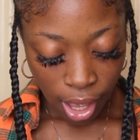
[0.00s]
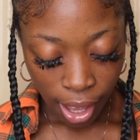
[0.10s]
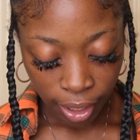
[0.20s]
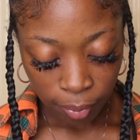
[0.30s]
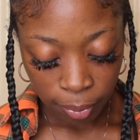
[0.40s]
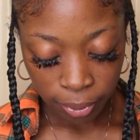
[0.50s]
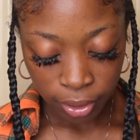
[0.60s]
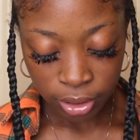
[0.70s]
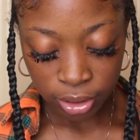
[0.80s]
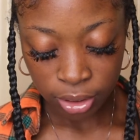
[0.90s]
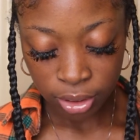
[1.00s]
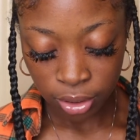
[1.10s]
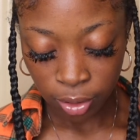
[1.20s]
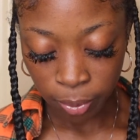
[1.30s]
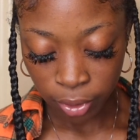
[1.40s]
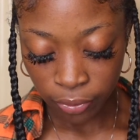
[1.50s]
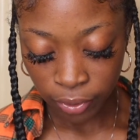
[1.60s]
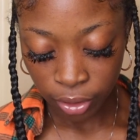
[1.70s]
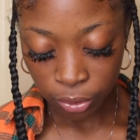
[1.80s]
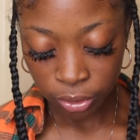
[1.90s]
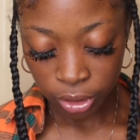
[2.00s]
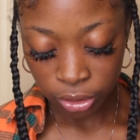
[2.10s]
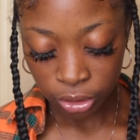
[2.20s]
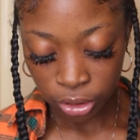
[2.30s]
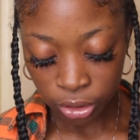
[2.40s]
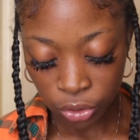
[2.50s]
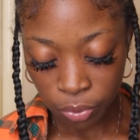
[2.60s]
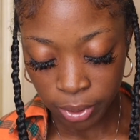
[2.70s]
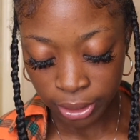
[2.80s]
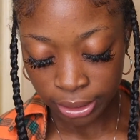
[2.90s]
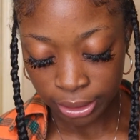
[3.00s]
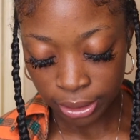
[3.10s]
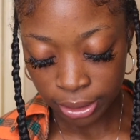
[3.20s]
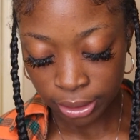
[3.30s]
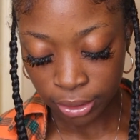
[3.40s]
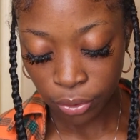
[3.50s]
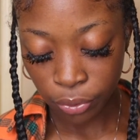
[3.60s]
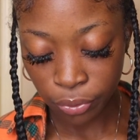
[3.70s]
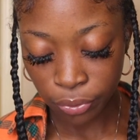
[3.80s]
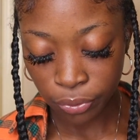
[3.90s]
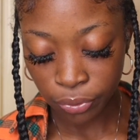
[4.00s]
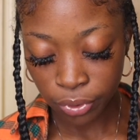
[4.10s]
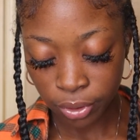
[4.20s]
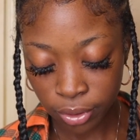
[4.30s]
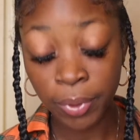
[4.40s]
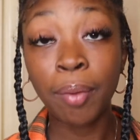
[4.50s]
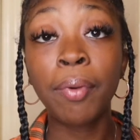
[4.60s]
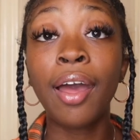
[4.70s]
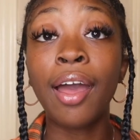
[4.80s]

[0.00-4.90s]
I can be pretty stubborn if I do say so myself. But I'm